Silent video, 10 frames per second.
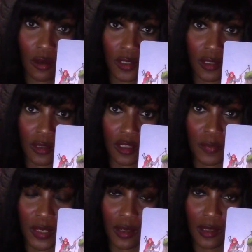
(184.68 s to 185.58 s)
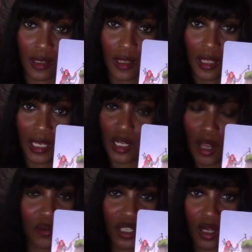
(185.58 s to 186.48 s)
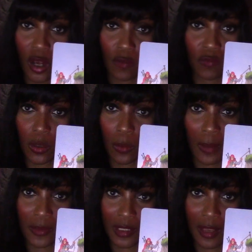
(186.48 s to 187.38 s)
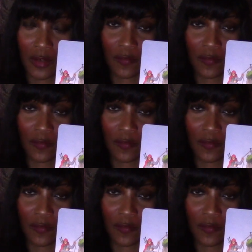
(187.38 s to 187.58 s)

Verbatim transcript: guy does. Because he knows he can't run away with seven.